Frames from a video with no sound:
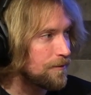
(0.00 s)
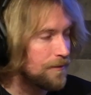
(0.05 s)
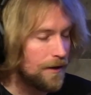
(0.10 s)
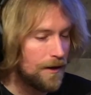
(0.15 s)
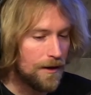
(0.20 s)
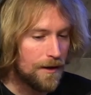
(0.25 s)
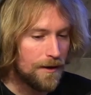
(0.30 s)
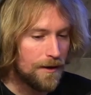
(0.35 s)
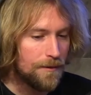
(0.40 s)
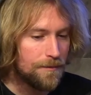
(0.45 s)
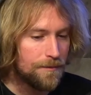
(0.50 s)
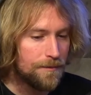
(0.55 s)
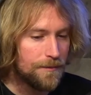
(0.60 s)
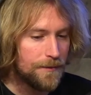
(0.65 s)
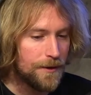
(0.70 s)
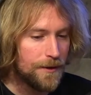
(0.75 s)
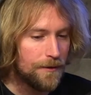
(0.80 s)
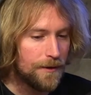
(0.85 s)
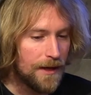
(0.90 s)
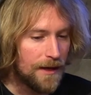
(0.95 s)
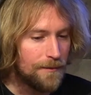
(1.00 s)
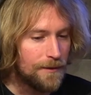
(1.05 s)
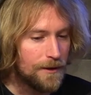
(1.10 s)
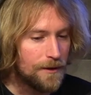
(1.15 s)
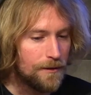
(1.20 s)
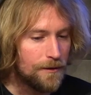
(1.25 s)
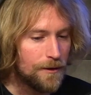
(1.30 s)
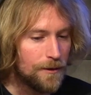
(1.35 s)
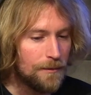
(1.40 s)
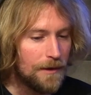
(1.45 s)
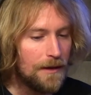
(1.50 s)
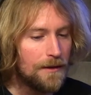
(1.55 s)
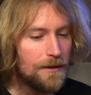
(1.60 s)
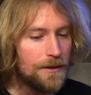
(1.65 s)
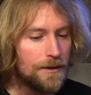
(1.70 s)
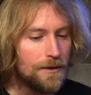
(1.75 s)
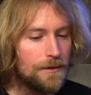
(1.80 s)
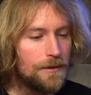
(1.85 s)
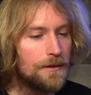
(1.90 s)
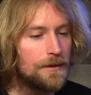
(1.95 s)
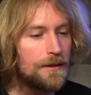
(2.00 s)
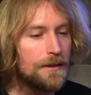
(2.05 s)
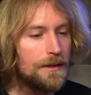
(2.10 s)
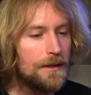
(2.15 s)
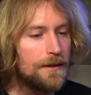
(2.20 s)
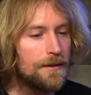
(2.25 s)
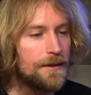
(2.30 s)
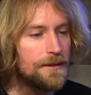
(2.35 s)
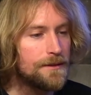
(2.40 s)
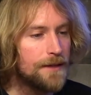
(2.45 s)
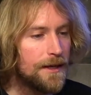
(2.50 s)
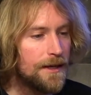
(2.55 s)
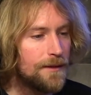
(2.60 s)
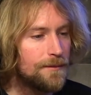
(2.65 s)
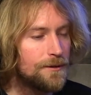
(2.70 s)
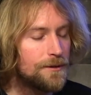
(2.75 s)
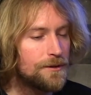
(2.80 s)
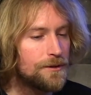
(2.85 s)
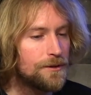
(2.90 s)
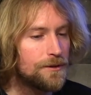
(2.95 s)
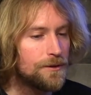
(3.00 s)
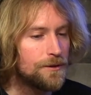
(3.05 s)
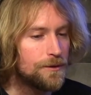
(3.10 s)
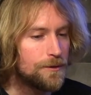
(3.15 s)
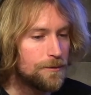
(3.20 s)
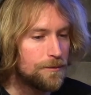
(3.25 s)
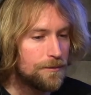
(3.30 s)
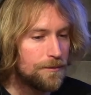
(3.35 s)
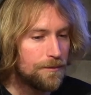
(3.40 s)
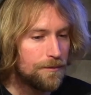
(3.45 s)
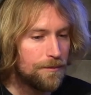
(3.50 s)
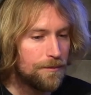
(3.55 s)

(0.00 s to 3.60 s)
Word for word: um, you know, chemical or molecule that's able to